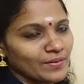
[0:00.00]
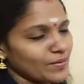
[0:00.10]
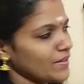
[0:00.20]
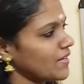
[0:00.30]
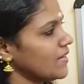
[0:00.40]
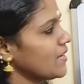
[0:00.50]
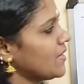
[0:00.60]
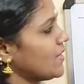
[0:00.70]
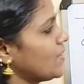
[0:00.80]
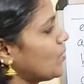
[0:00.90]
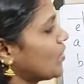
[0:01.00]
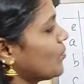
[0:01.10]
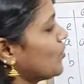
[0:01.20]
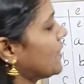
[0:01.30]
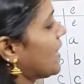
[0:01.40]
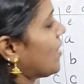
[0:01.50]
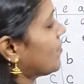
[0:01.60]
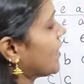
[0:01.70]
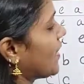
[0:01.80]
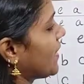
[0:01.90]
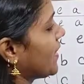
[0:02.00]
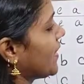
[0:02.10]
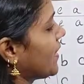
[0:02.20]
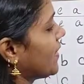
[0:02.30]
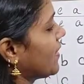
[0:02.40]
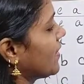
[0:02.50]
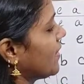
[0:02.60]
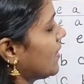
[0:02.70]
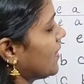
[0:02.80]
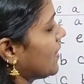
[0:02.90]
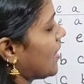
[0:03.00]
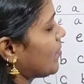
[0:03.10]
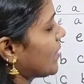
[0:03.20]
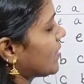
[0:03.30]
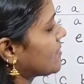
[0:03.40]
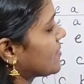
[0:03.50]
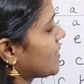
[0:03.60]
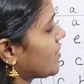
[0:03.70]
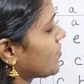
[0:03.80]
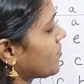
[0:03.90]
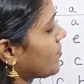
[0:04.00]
Okay, now what about lambda A, lambda C?